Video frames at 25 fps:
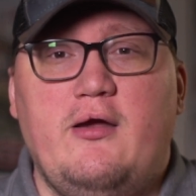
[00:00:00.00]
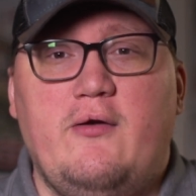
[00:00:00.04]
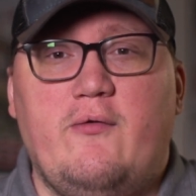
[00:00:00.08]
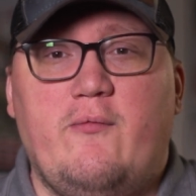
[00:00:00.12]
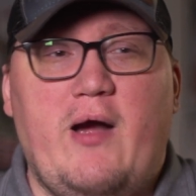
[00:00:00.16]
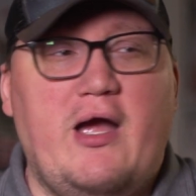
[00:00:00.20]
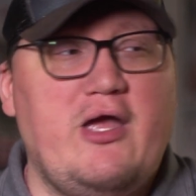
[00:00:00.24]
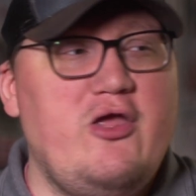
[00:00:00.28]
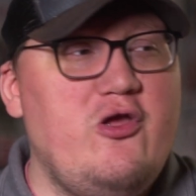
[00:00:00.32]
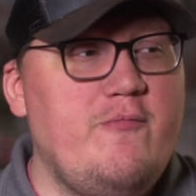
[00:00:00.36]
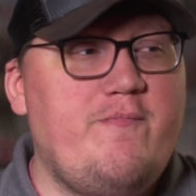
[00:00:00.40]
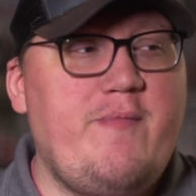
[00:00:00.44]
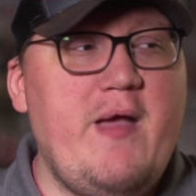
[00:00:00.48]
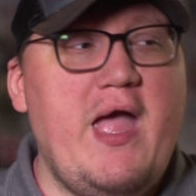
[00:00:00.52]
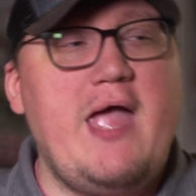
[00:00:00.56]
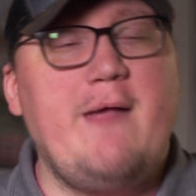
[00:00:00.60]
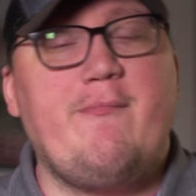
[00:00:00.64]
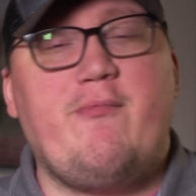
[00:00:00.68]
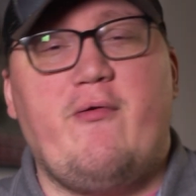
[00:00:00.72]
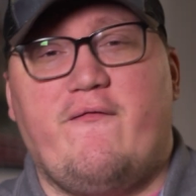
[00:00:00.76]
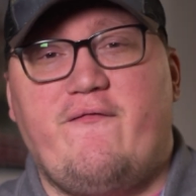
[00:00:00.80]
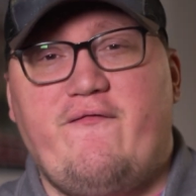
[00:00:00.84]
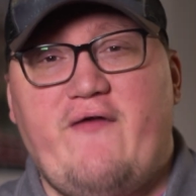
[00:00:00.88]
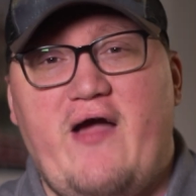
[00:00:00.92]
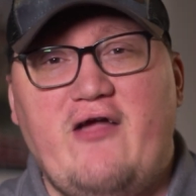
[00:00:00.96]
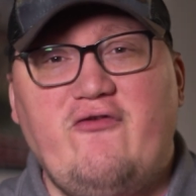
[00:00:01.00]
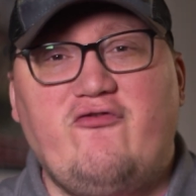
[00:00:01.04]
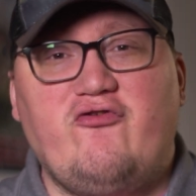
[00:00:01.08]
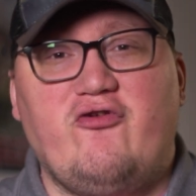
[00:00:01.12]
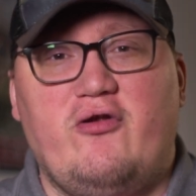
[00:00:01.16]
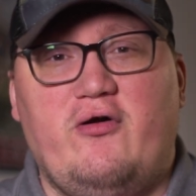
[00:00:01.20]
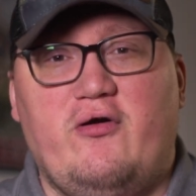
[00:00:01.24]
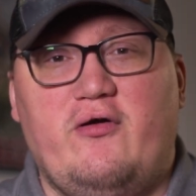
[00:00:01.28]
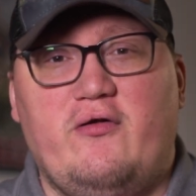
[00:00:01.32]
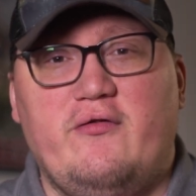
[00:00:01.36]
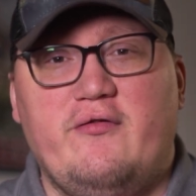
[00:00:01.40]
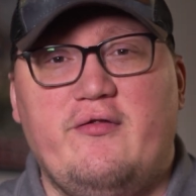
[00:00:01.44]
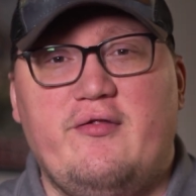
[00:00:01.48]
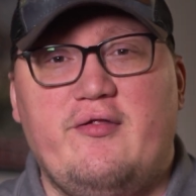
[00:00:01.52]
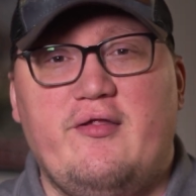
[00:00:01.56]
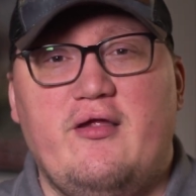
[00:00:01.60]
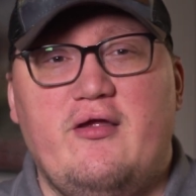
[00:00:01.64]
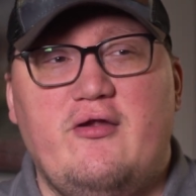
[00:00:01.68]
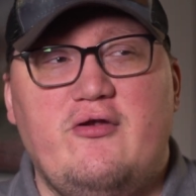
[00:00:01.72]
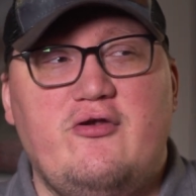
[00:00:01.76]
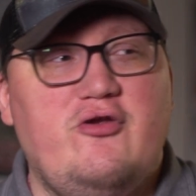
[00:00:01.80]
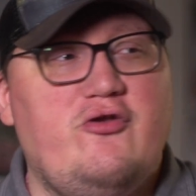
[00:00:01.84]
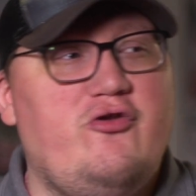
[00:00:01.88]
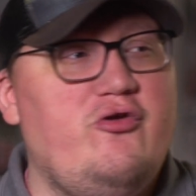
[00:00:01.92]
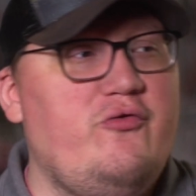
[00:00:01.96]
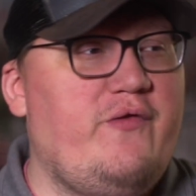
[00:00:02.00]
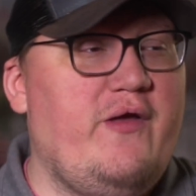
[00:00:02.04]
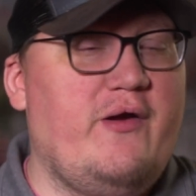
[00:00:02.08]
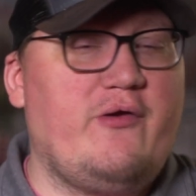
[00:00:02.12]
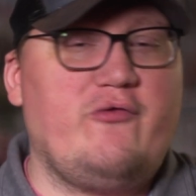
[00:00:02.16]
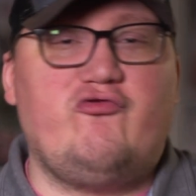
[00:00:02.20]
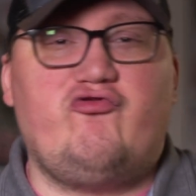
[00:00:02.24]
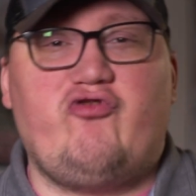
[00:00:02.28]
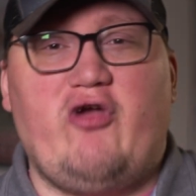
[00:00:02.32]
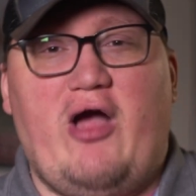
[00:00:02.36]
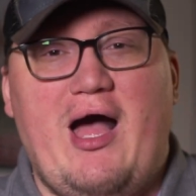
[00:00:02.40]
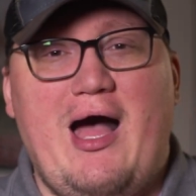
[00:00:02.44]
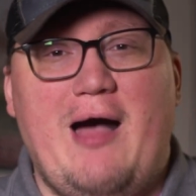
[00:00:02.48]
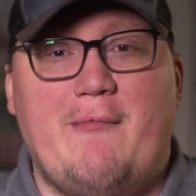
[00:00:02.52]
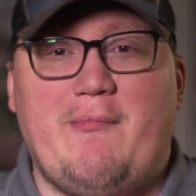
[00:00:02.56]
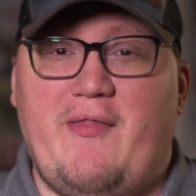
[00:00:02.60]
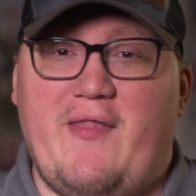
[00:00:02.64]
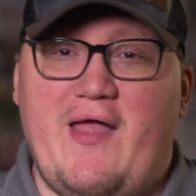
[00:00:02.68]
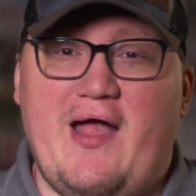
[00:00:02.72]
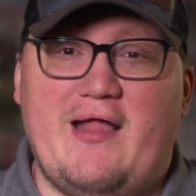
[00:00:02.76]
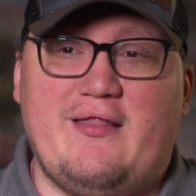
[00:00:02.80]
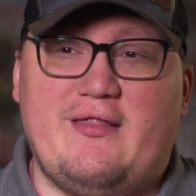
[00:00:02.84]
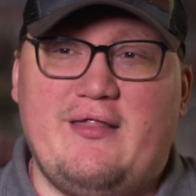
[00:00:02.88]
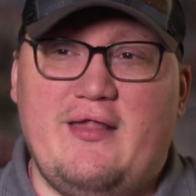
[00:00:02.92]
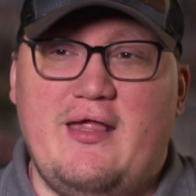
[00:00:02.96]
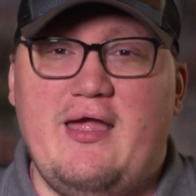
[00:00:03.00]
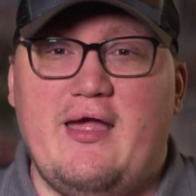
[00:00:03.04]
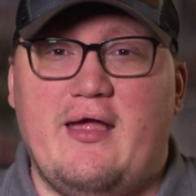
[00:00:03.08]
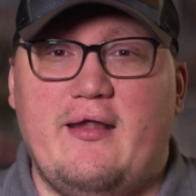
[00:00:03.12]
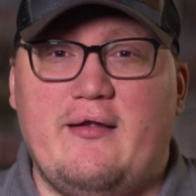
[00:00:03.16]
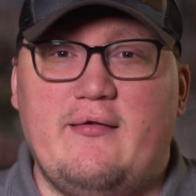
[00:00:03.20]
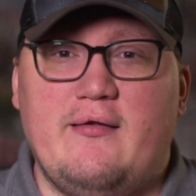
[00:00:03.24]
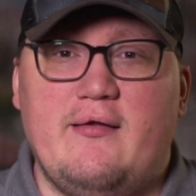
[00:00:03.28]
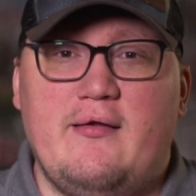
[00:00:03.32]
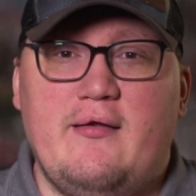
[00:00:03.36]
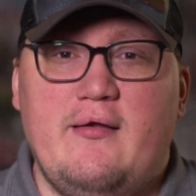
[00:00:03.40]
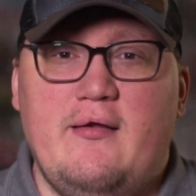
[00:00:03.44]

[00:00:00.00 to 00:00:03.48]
right? You pay professionals to do their job, and that's it.